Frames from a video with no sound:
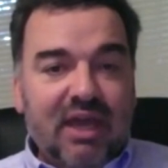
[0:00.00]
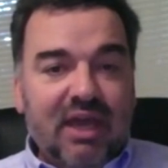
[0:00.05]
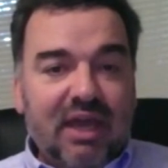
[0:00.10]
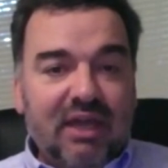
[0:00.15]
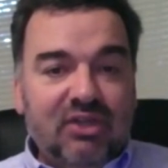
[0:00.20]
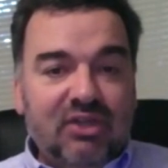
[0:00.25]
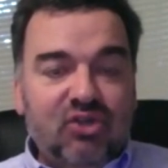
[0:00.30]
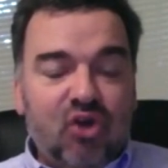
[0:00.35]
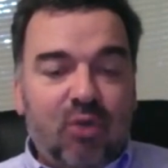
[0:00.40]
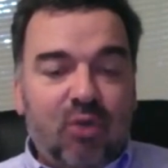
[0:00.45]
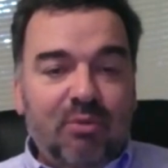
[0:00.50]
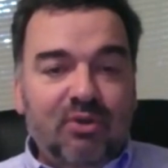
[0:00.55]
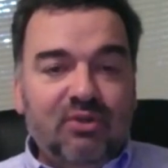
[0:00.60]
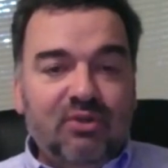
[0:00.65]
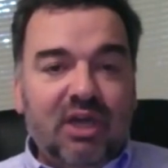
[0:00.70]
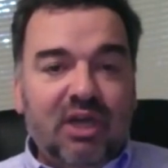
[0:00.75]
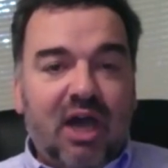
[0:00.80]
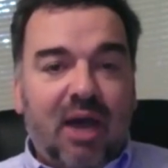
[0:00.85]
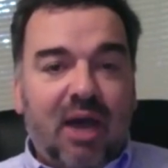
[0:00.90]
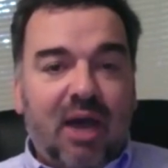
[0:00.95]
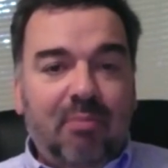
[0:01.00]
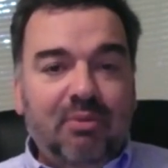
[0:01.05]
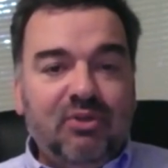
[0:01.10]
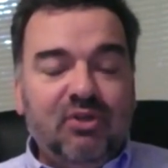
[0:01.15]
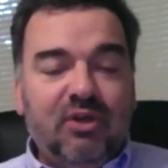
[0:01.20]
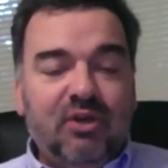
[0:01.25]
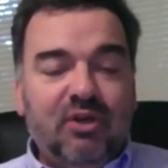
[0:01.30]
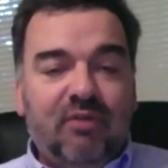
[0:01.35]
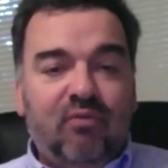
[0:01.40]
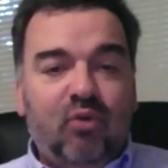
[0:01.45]
It's almost the
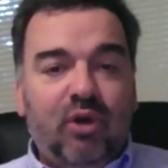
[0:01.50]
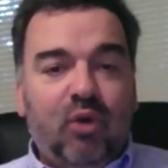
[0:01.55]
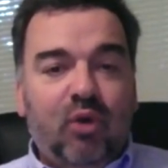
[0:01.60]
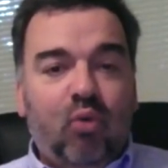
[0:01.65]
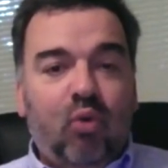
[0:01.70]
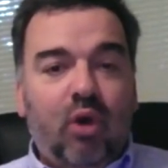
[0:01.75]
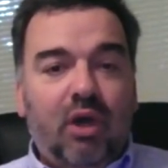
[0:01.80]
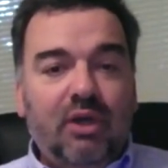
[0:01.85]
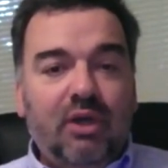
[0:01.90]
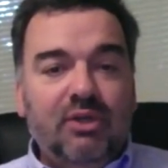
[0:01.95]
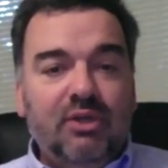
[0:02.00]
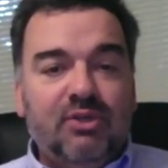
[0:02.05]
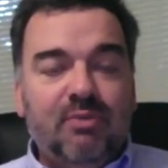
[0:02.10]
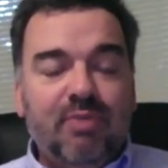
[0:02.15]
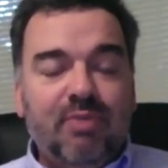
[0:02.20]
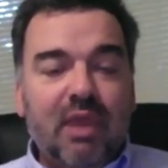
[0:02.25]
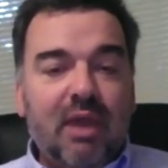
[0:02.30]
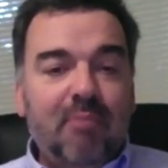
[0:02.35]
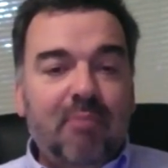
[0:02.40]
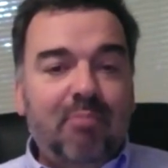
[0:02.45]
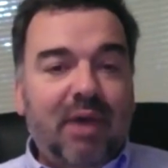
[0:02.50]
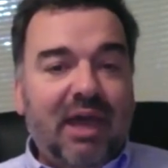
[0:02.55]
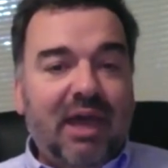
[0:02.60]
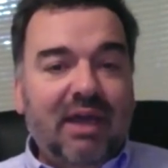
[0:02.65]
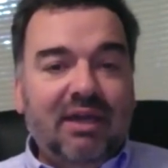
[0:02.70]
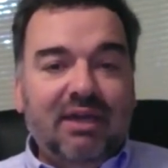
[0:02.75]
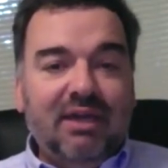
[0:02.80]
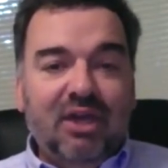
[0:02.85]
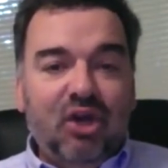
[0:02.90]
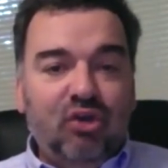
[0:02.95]
opposite of what it was
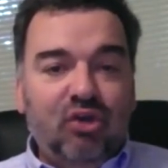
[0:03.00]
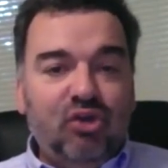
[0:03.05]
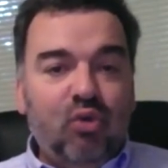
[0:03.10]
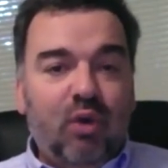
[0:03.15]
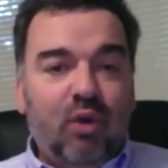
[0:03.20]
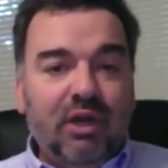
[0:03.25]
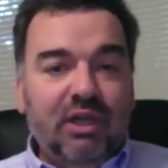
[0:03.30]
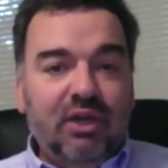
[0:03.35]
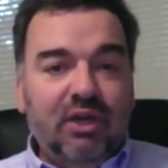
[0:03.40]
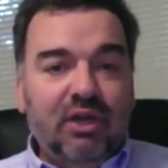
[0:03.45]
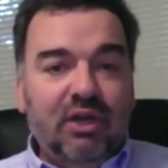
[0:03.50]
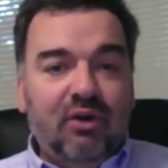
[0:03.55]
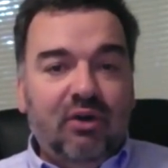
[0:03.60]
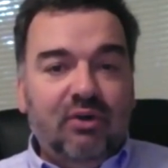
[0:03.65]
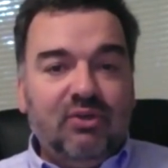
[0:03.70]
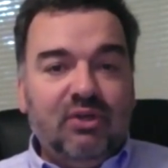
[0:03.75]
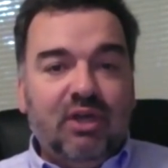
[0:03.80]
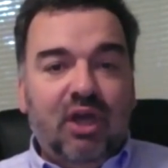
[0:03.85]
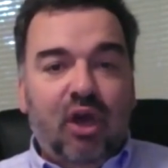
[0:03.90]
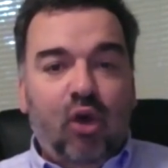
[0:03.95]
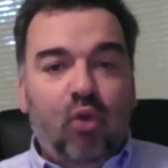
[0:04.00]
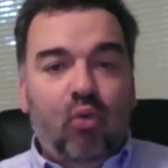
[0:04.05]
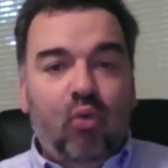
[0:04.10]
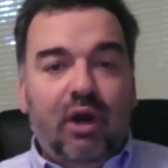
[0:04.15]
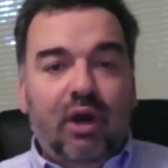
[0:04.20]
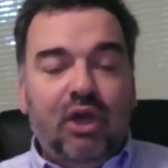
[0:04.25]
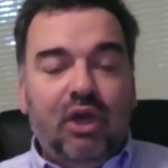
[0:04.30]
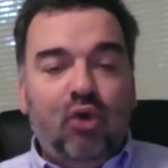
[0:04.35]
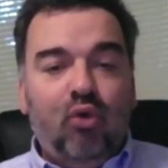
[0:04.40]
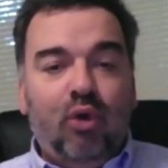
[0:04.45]
back, you know, 20 years ago
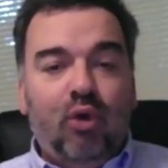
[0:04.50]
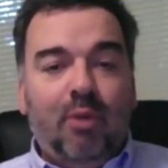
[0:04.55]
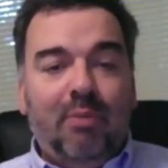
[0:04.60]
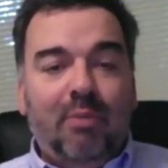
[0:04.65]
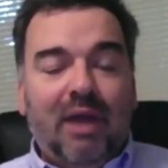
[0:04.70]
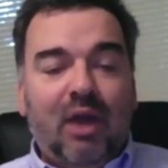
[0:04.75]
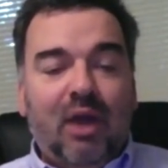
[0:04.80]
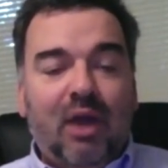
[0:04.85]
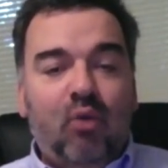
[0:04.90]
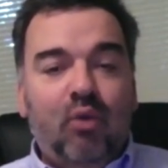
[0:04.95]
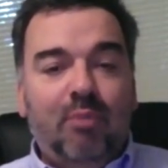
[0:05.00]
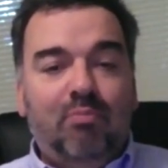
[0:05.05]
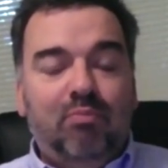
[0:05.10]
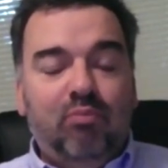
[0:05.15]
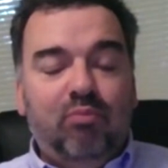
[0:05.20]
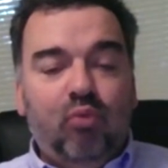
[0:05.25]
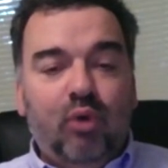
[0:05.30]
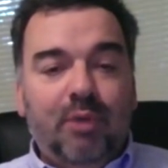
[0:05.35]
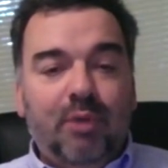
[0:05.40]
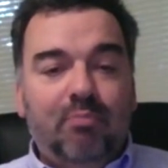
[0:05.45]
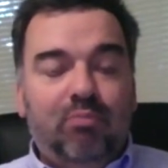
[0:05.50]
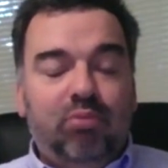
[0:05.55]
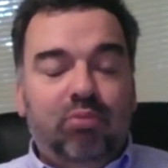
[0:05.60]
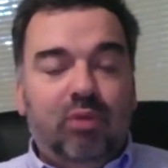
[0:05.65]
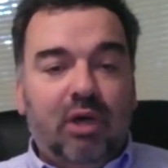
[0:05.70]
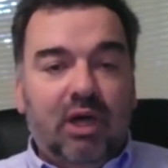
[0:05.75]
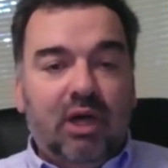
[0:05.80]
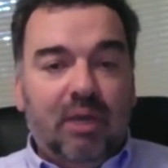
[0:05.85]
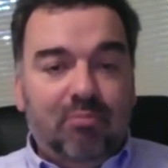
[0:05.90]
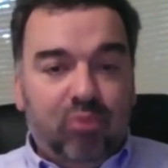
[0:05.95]
where a quarterback would would
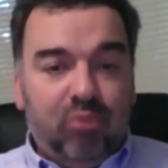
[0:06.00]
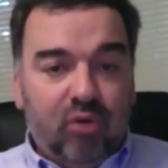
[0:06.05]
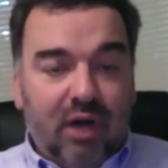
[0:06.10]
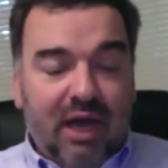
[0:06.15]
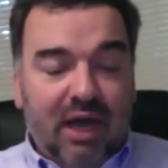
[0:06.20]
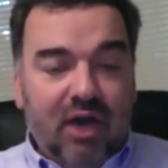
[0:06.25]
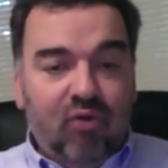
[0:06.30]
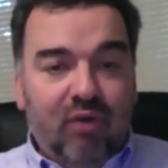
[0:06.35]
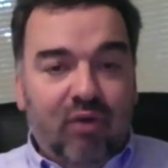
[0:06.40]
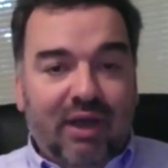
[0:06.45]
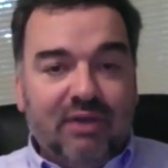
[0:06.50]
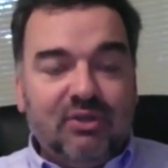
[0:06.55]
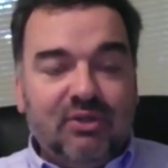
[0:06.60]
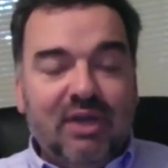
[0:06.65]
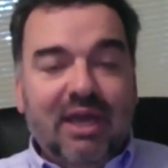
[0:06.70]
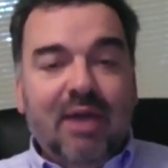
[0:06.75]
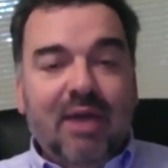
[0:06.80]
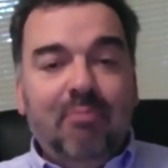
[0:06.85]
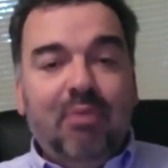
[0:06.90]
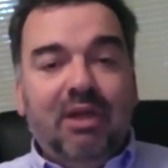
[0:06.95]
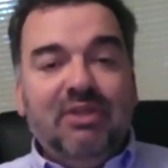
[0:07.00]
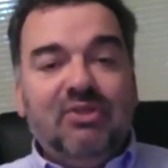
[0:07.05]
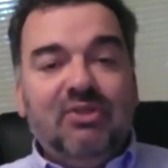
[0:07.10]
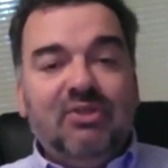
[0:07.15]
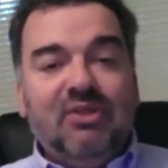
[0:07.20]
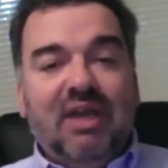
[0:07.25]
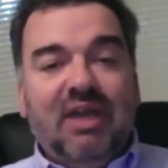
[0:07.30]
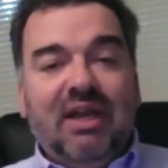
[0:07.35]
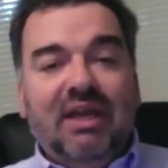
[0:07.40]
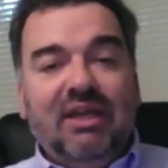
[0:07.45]
pro- uh, progress, but
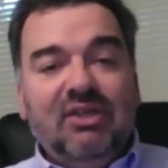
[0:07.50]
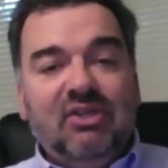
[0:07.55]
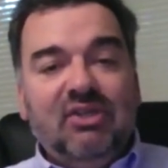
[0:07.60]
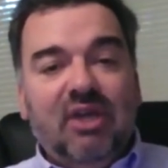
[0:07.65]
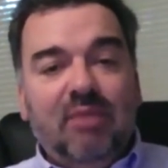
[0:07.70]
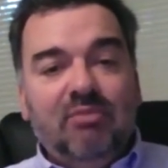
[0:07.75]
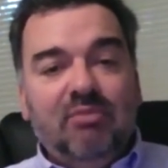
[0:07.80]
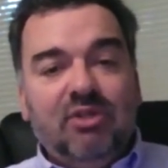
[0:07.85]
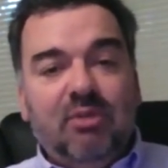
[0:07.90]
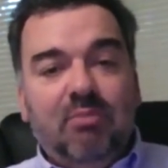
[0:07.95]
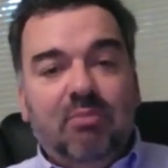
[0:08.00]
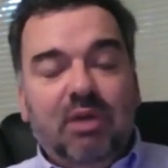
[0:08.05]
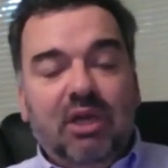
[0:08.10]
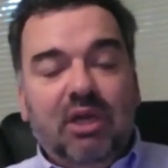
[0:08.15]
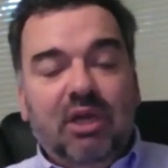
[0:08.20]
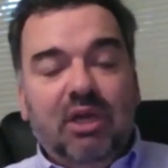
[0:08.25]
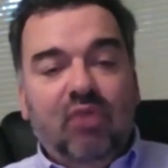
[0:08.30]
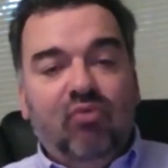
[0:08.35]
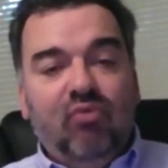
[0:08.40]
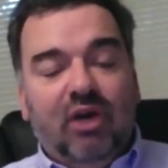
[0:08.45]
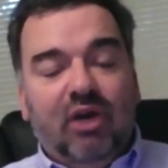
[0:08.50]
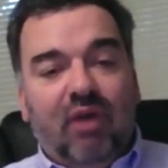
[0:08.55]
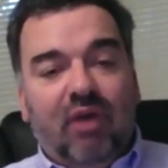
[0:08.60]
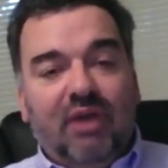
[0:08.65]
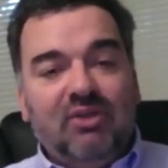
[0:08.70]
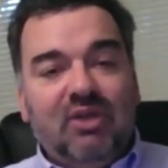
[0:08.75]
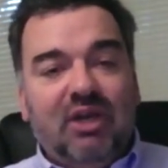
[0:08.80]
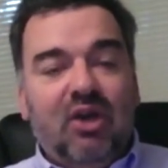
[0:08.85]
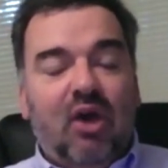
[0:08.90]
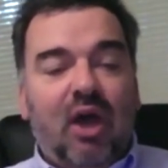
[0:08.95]
instead he seems to be
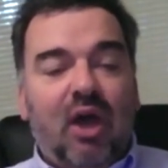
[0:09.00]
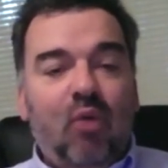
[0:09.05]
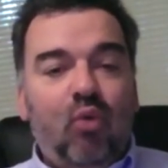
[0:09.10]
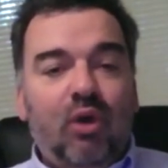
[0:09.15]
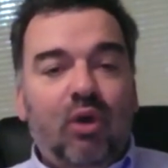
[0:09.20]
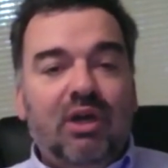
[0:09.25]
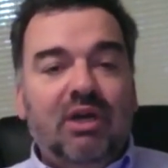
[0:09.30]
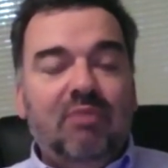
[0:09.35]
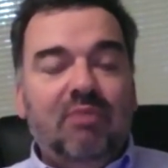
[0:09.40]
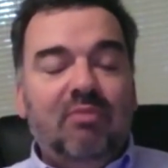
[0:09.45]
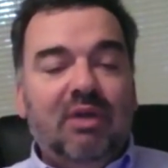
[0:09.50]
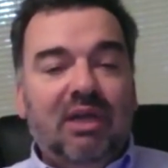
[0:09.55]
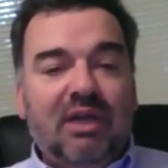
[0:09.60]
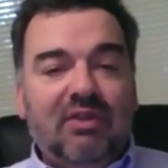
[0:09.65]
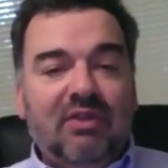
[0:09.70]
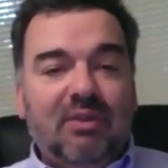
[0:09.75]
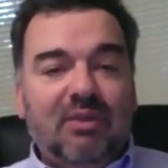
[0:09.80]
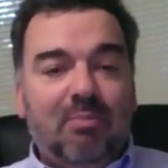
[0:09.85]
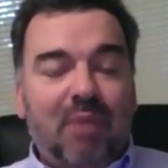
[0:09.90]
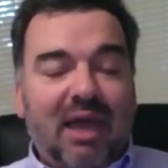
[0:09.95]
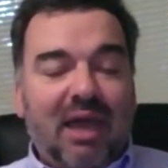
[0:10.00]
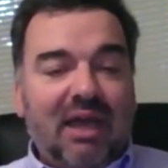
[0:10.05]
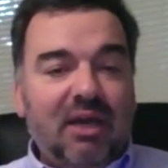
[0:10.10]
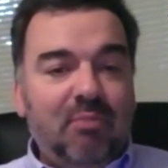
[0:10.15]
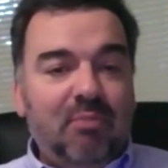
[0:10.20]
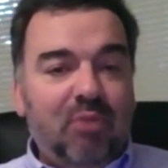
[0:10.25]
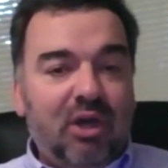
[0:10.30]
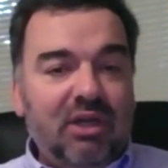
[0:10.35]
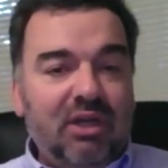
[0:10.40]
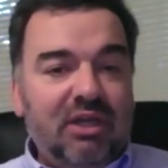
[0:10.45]
regressing. Now I wouldn't hit the
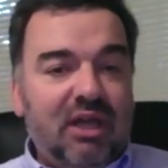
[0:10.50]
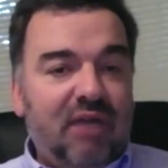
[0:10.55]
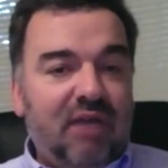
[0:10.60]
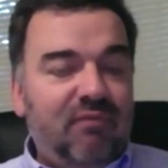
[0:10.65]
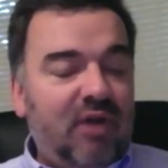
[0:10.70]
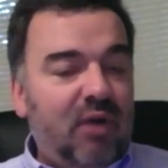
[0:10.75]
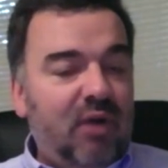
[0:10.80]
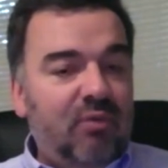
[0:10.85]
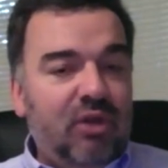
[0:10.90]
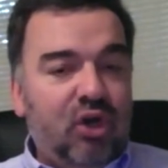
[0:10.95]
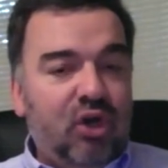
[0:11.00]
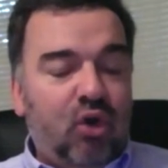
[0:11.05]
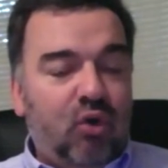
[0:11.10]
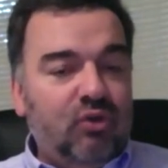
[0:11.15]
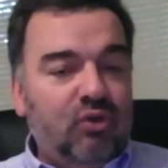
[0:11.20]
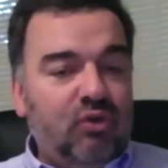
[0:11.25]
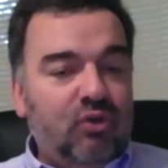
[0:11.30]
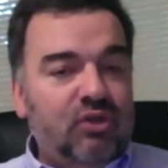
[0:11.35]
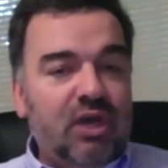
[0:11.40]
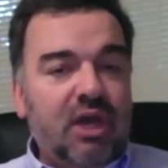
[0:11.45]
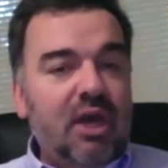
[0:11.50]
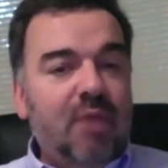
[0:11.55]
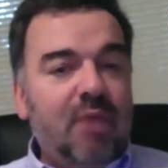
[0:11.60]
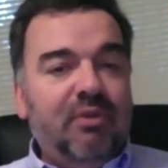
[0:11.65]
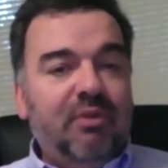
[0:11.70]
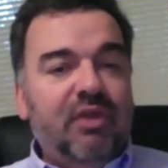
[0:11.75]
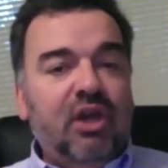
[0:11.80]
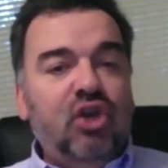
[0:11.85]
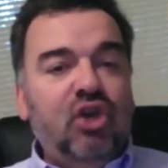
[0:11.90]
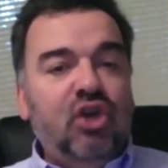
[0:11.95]
panic button yet if I were the Colts,
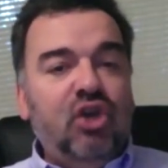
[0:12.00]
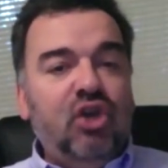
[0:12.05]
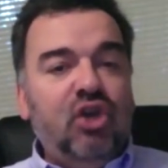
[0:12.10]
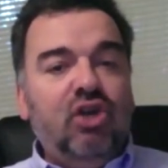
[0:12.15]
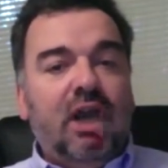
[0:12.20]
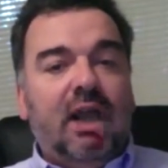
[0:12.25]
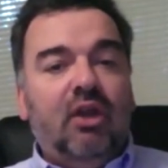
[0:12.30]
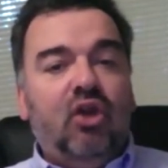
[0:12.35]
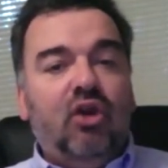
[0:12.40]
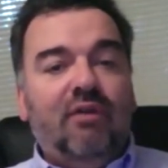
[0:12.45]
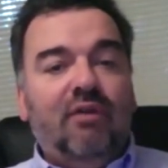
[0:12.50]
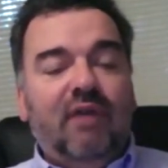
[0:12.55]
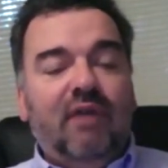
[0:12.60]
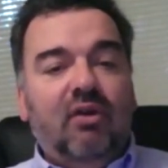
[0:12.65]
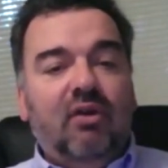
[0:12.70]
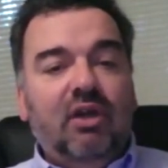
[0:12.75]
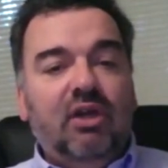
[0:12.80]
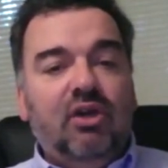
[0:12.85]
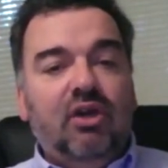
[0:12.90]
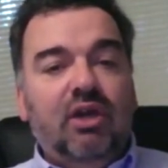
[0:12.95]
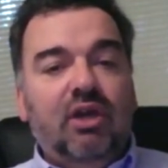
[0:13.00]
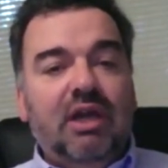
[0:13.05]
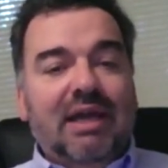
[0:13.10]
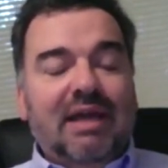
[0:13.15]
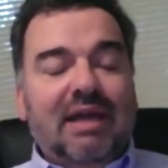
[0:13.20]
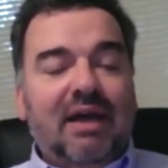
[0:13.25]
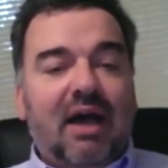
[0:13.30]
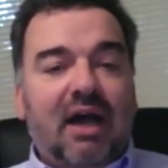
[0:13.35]
but they do not look very good.